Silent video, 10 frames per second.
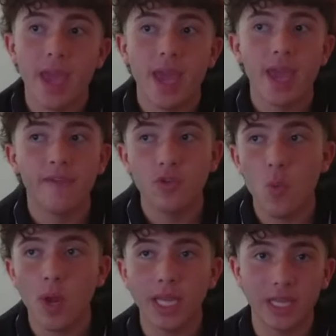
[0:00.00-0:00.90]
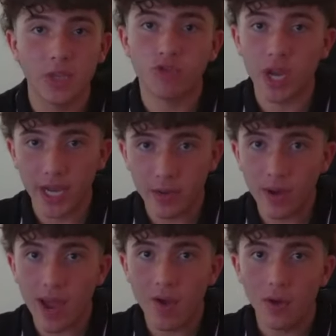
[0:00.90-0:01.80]
if you want to take the trading
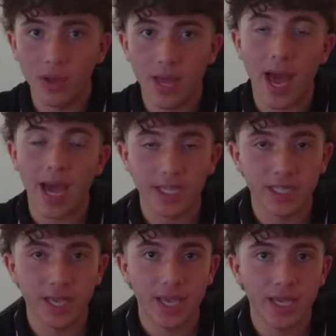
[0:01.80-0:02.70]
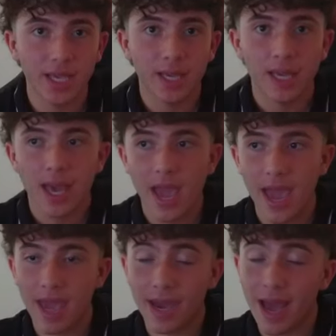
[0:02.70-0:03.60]
route that I take,
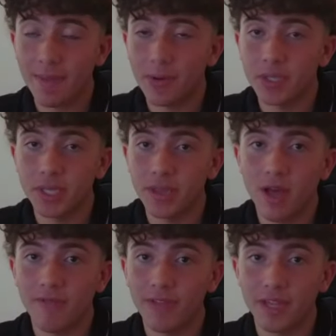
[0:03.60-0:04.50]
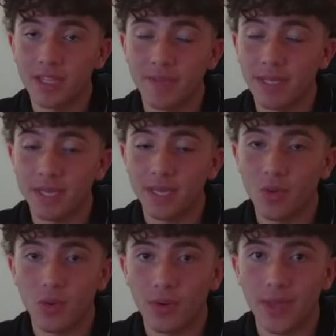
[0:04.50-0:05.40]
and I personally love it, I think it's the best thing in the
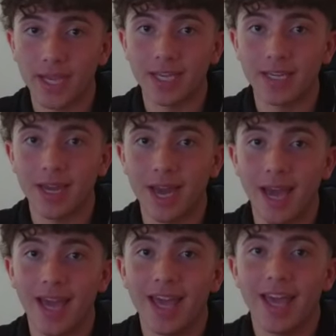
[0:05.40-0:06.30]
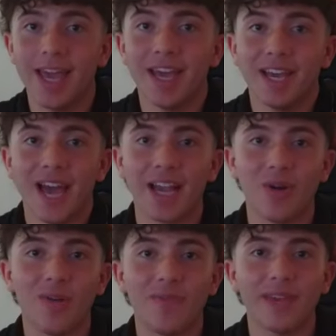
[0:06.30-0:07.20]
world. I
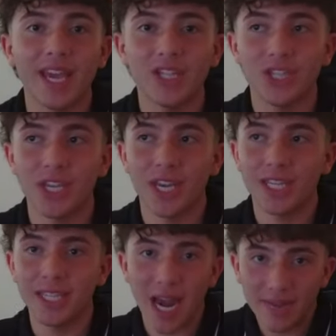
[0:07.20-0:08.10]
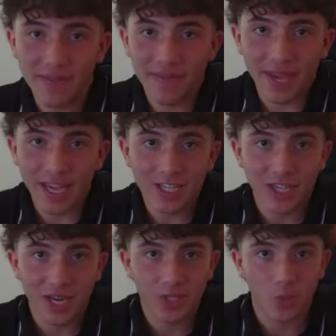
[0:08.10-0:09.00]
go on vacation, and it's not even
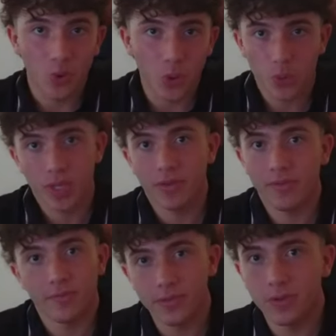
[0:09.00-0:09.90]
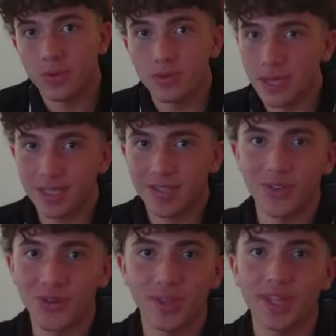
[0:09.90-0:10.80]
vacation. It's work with a different view. That's the
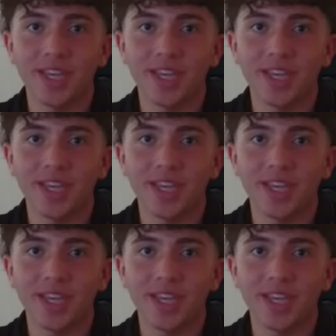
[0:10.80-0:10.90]
truth,